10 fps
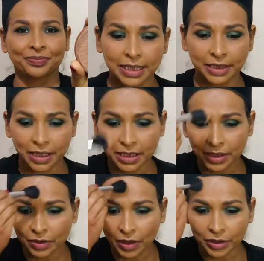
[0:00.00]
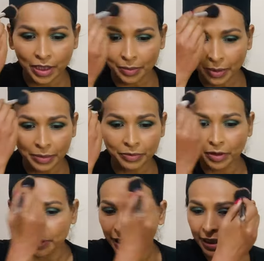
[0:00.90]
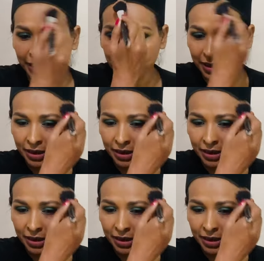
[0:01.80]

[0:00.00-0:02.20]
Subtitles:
I'm just going to apply forehead.